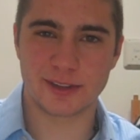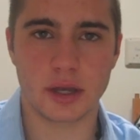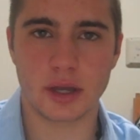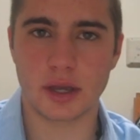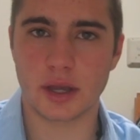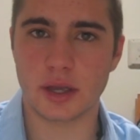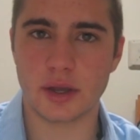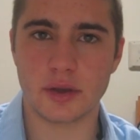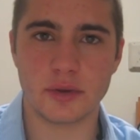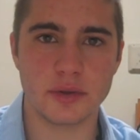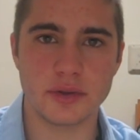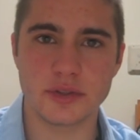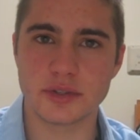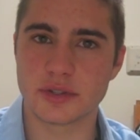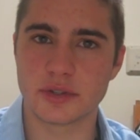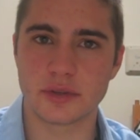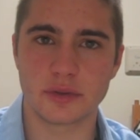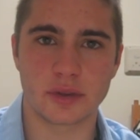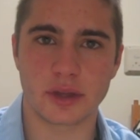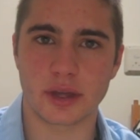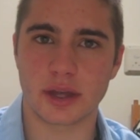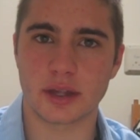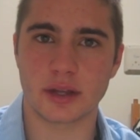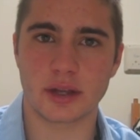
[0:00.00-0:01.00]
I always knew
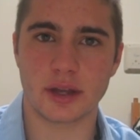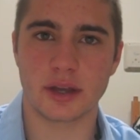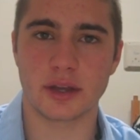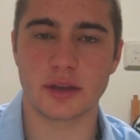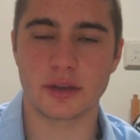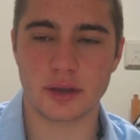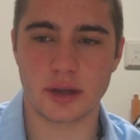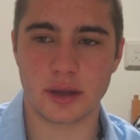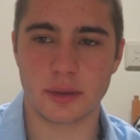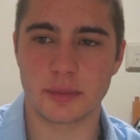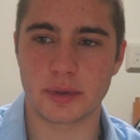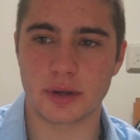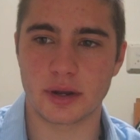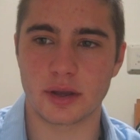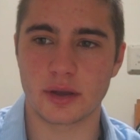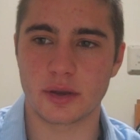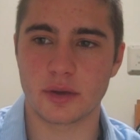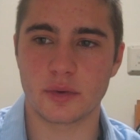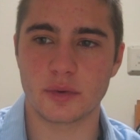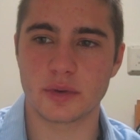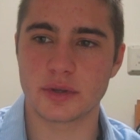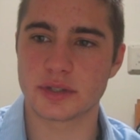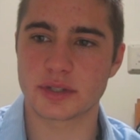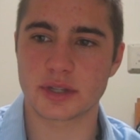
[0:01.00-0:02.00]
that. I
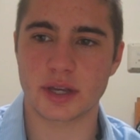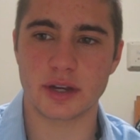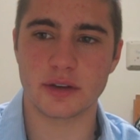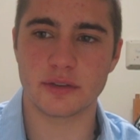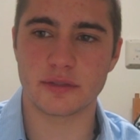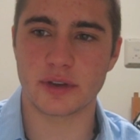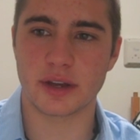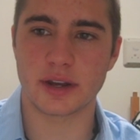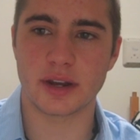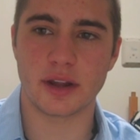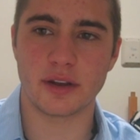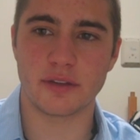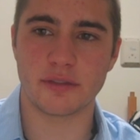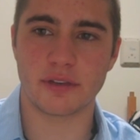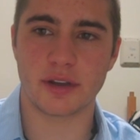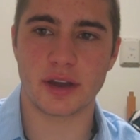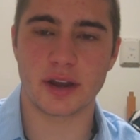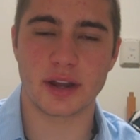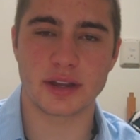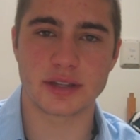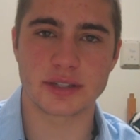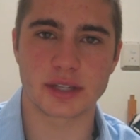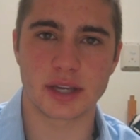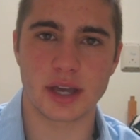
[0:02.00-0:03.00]
always kind of identified
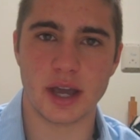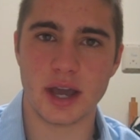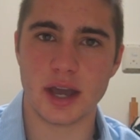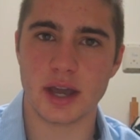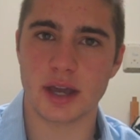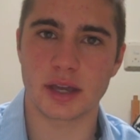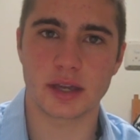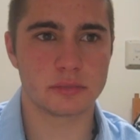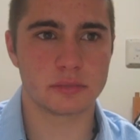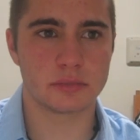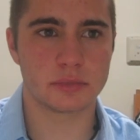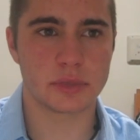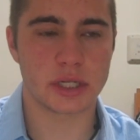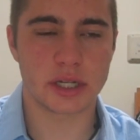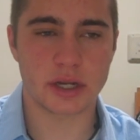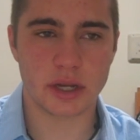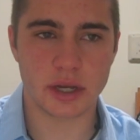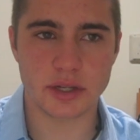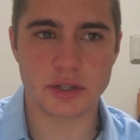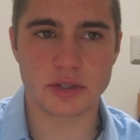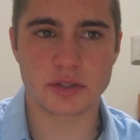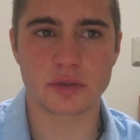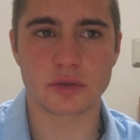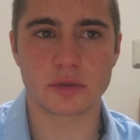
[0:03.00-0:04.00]
as a guy. In
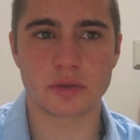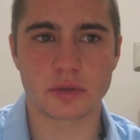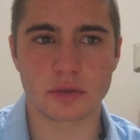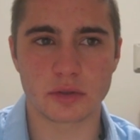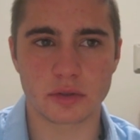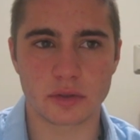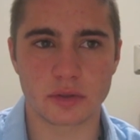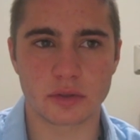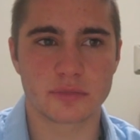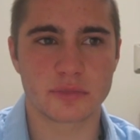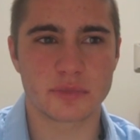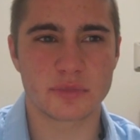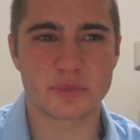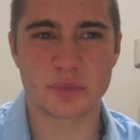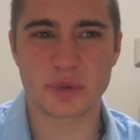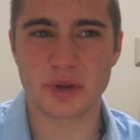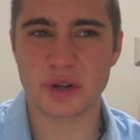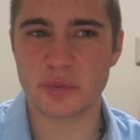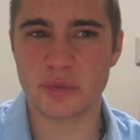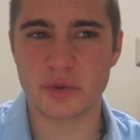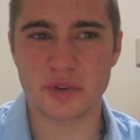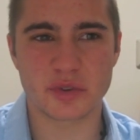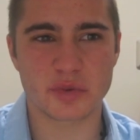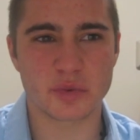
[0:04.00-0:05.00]
high school,
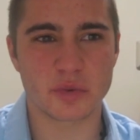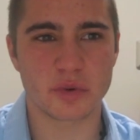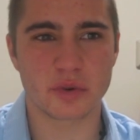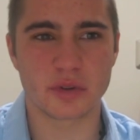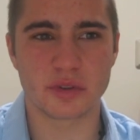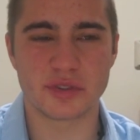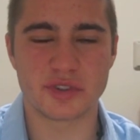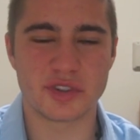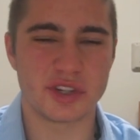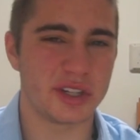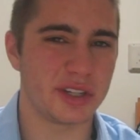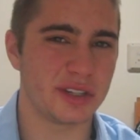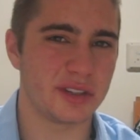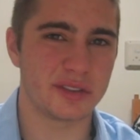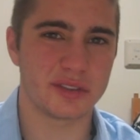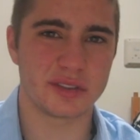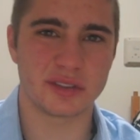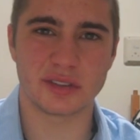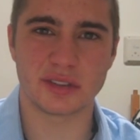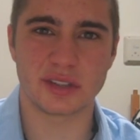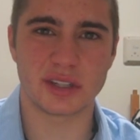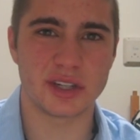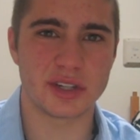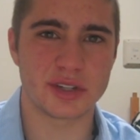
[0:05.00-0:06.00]
pretty much wore jeans
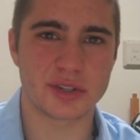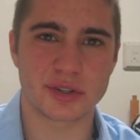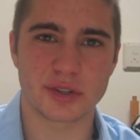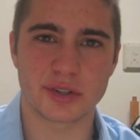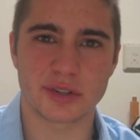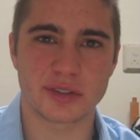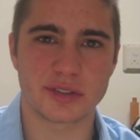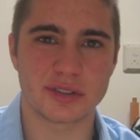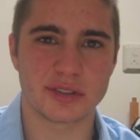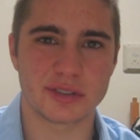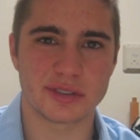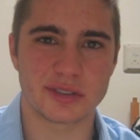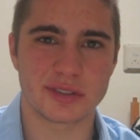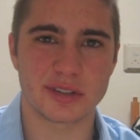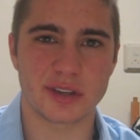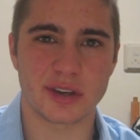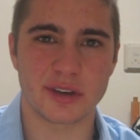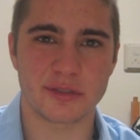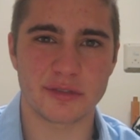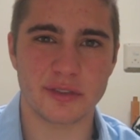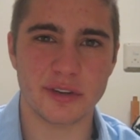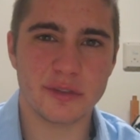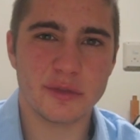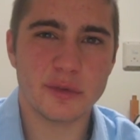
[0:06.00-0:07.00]
and t-shirts and
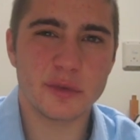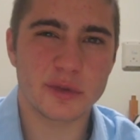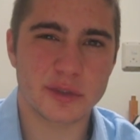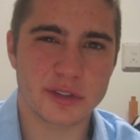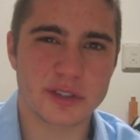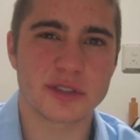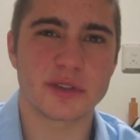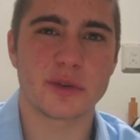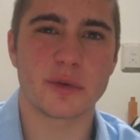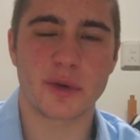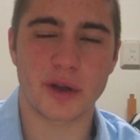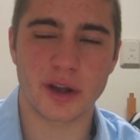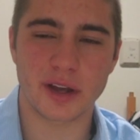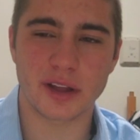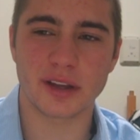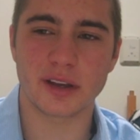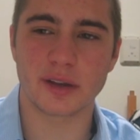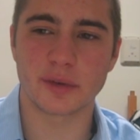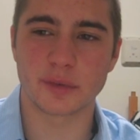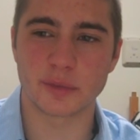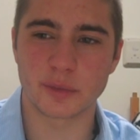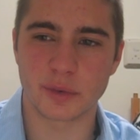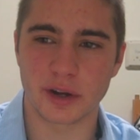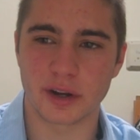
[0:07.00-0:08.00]
stuff. Every once in a while I
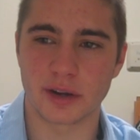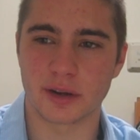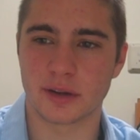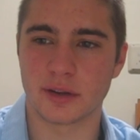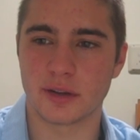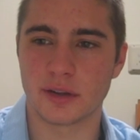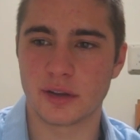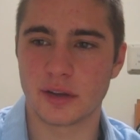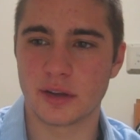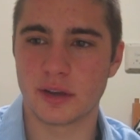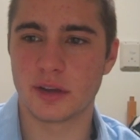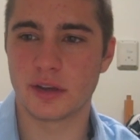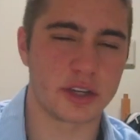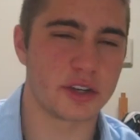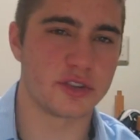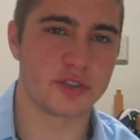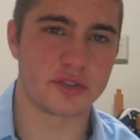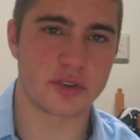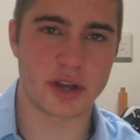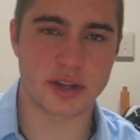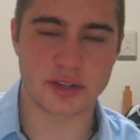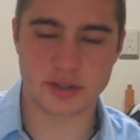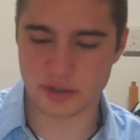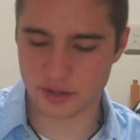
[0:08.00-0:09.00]
would wear a
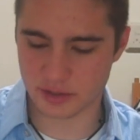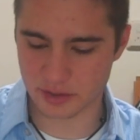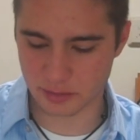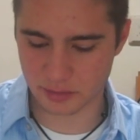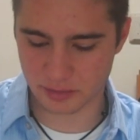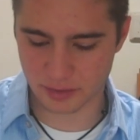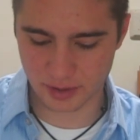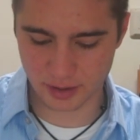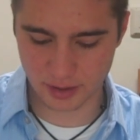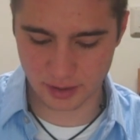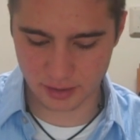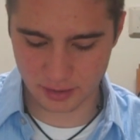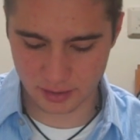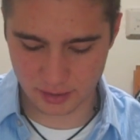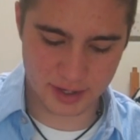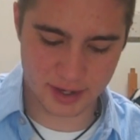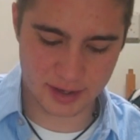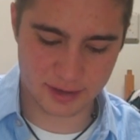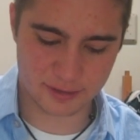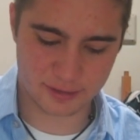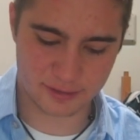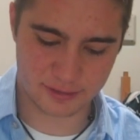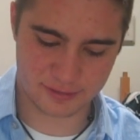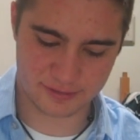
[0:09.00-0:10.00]
dress or something. I
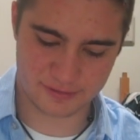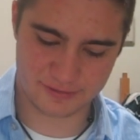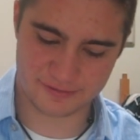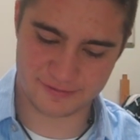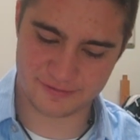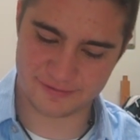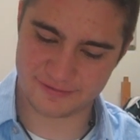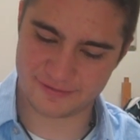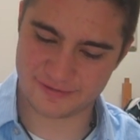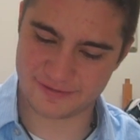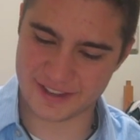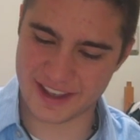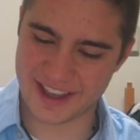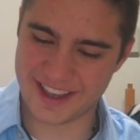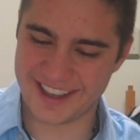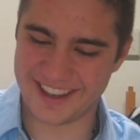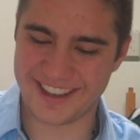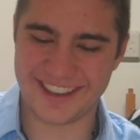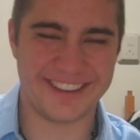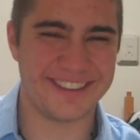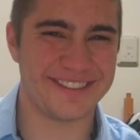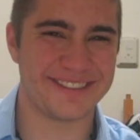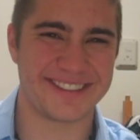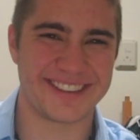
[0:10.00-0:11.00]

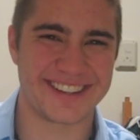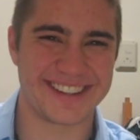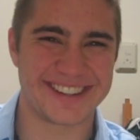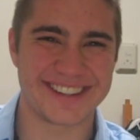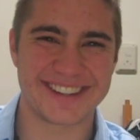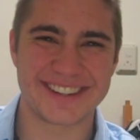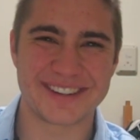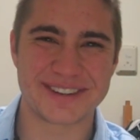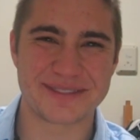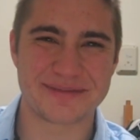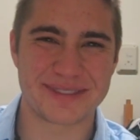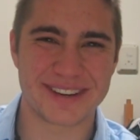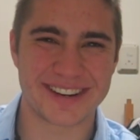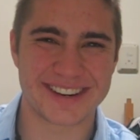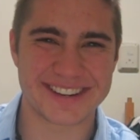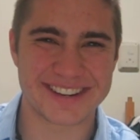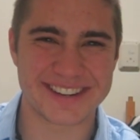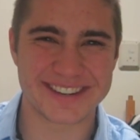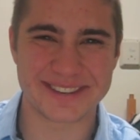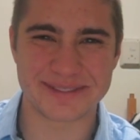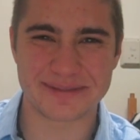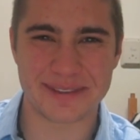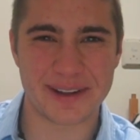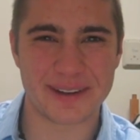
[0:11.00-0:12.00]
have my senior
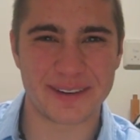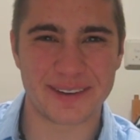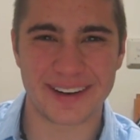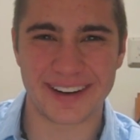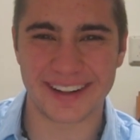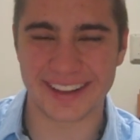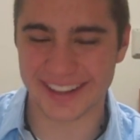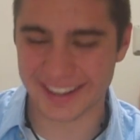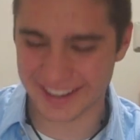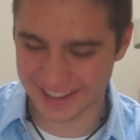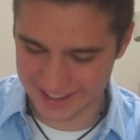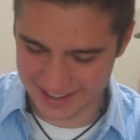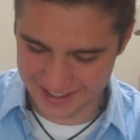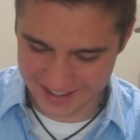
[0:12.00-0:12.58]
pictures in my wallet.